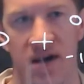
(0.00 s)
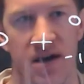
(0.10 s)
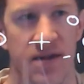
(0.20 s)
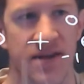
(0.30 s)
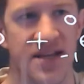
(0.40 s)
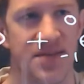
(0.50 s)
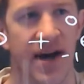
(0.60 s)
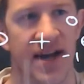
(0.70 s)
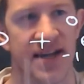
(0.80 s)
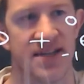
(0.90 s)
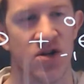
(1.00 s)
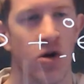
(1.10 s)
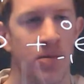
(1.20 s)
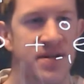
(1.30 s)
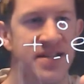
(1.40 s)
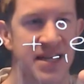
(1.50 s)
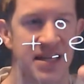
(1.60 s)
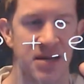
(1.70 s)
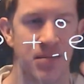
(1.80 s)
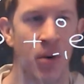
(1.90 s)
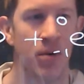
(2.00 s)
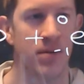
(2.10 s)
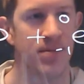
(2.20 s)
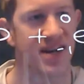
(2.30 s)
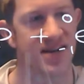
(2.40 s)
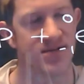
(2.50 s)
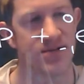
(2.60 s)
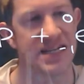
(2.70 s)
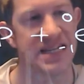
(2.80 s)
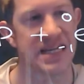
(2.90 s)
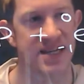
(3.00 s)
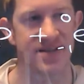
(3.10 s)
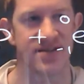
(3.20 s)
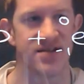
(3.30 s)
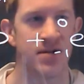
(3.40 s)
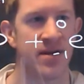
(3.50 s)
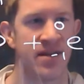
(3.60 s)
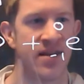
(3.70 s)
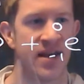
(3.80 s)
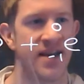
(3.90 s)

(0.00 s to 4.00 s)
This part is not particularly important because really it doesn't do anything.